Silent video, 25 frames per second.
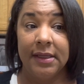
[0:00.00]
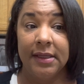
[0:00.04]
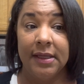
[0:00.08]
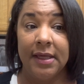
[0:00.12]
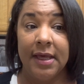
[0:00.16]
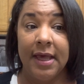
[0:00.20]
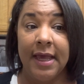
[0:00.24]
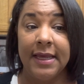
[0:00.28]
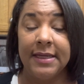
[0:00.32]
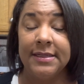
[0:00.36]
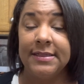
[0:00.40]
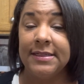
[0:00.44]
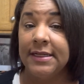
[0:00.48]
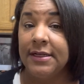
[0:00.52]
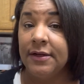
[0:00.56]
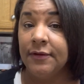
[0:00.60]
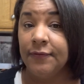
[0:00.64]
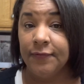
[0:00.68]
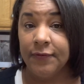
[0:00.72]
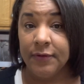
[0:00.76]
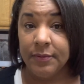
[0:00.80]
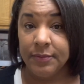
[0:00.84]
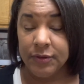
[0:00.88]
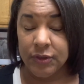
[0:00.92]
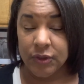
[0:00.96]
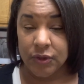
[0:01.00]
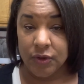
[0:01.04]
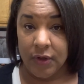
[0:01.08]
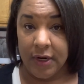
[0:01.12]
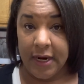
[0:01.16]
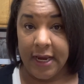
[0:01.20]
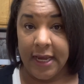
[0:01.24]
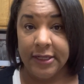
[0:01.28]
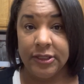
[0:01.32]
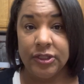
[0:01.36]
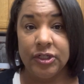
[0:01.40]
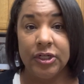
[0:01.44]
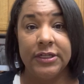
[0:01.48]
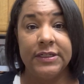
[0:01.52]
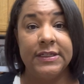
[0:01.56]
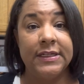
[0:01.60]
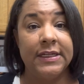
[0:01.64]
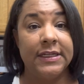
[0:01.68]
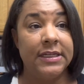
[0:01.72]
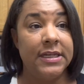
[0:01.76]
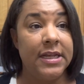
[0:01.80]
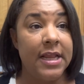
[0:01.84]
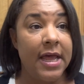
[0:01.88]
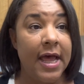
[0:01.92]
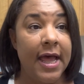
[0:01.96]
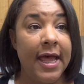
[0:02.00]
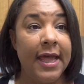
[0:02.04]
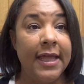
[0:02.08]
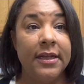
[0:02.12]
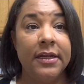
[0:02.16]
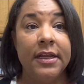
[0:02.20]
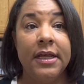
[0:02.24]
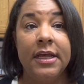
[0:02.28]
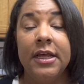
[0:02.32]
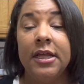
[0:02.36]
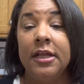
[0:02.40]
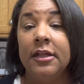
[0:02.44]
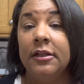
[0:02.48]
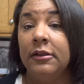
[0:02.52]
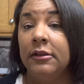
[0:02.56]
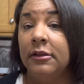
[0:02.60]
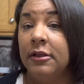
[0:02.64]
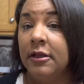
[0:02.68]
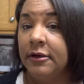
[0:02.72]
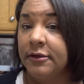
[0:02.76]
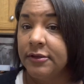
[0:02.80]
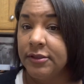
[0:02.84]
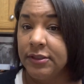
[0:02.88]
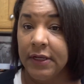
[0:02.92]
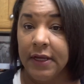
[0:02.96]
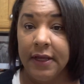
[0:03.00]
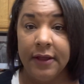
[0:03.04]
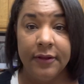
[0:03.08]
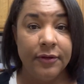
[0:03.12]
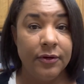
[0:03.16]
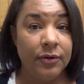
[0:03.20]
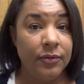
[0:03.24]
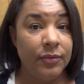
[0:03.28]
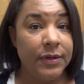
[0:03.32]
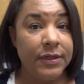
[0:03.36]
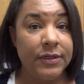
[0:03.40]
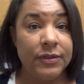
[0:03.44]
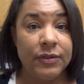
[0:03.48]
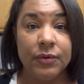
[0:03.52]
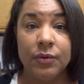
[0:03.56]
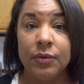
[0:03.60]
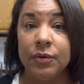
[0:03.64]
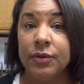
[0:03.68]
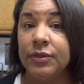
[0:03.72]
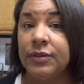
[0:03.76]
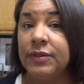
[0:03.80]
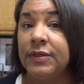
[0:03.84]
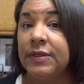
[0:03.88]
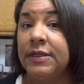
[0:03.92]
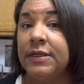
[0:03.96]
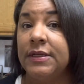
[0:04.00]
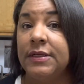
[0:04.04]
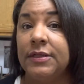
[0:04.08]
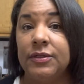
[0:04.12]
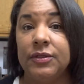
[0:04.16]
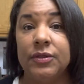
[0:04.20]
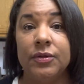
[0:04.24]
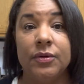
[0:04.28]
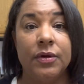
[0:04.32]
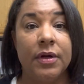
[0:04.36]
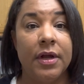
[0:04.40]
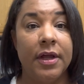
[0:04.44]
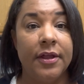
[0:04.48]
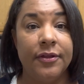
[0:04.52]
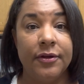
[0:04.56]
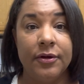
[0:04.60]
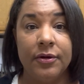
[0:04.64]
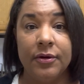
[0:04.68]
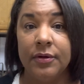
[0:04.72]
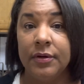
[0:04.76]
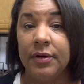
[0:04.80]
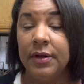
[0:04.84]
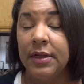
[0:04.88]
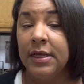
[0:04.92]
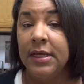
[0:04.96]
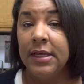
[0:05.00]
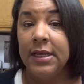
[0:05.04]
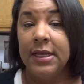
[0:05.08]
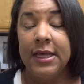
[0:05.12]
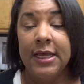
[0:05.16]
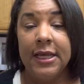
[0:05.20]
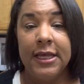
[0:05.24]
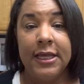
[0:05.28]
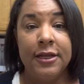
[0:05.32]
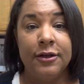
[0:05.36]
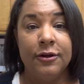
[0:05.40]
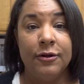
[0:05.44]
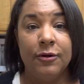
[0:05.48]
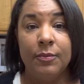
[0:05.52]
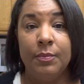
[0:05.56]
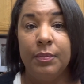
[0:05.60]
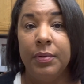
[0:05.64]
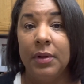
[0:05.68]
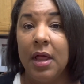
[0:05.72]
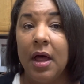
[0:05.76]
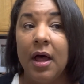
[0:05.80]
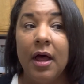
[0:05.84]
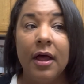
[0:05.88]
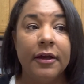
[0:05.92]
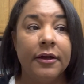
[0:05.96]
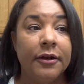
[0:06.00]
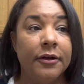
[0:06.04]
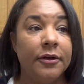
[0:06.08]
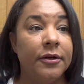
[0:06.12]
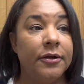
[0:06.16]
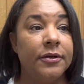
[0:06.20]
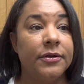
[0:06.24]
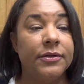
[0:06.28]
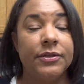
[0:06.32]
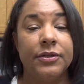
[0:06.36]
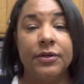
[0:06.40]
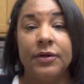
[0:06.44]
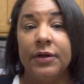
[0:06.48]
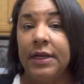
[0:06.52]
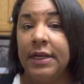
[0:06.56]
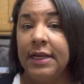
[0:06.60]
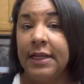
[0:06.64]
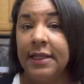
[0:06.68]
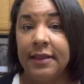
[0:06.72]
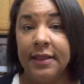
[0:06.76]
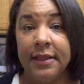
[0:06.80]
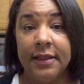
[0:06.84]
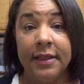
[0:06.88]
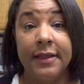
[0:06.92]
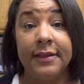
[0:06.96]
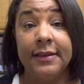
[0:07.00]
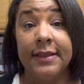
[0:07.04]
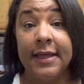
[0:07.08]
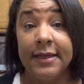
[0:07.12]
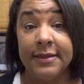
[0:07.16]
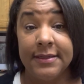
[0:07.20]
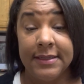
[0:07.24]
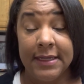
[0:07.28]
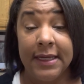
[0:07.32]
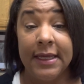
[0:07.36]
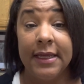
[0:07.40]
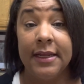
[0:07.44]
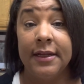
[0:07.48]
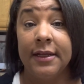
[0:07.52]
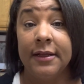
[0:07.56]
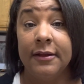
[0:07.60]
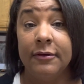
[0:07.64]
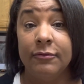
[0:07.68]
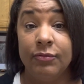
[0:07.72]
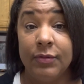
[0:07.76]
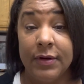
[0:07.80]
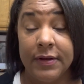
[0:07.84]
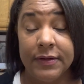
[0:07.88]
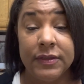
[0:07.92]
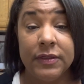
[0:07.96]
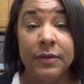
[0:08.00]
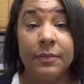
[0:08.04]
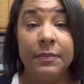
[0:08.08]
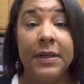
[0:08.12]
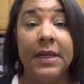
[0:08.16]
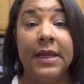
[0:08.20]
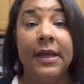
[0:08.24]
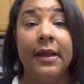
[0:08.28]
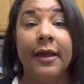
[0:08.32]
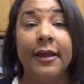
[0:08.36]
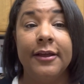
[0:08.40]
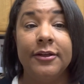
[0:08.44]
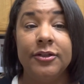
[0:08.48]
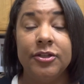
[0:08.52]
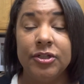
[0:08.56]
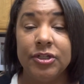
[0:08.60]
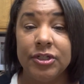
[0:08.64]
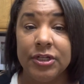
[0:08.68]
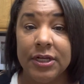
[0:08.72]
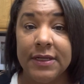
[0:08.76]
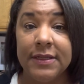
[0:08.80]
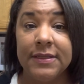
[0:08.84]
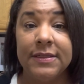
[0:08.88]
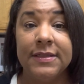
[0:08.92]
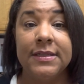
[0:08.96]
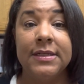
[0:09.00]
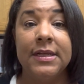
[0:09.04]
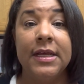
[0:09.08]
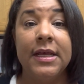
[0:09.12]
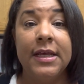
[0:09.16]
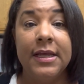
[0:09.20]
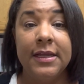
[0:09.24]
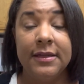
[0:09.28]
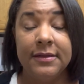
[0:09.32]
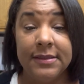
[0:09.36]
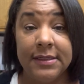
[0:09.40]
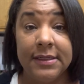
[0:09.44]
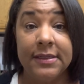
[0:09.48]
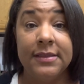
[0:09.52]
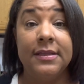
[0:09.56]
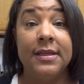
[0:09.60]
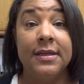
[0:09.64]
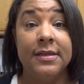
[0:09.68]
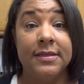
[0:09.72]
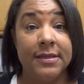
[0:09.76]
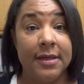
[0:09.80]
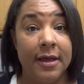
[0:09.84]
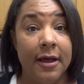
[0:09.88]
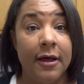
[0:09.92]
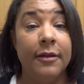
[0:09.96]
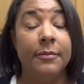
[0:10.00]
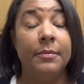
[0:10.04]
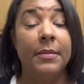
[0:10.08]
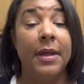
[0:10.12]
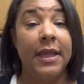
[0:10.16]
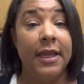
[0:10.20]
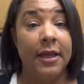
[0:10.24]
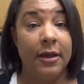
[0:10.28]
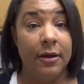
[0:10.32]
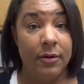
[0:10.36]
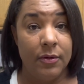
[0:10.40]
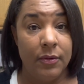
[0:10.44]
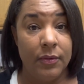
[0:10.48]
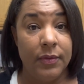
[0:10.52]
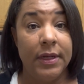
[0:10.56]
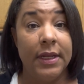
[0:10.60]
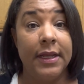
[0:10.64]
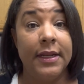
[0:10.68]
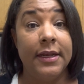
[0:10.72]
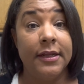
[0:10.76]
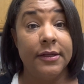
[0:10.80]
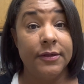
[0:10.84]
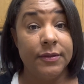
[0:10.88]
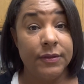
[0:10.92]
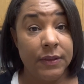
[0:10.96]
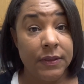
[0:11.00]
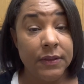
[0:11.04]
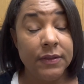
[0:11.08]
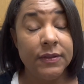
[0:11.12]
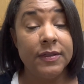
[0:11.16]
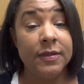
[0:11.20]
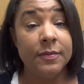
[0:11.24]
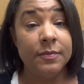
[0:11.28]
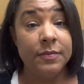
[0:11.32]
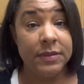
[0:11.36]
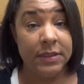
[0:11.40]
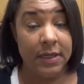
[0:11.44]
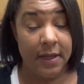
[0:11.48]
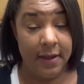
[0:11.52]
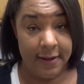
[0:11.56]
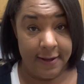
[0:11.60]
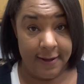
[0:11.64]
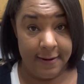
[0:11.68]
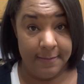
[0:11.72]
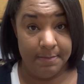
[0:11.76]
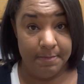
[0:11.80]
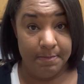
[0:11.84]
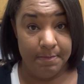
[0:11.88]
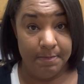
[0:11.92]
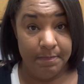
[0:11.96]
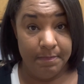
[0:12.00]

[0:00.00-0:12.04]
I did it from scratch. I did not look to other resources or other, bloggers or anything like that to get a recipe. I just did this on my own, and it took some time.